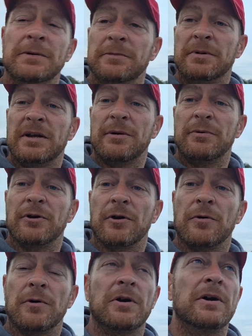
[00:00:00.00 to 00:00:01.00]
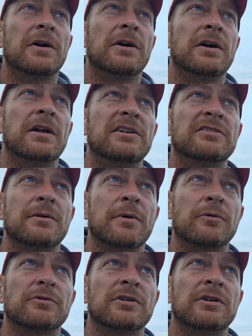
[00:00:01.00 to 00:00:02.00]
but there we go. At least
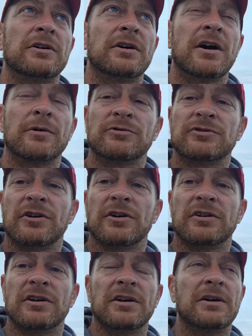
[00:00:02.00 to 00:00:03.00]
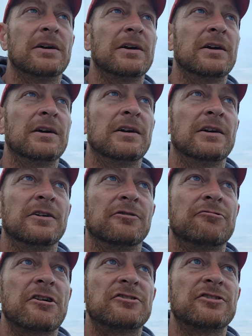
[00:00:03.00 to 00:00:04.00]
I'm outside,
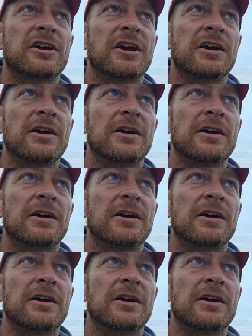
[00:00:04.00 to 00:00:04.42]
fresh air,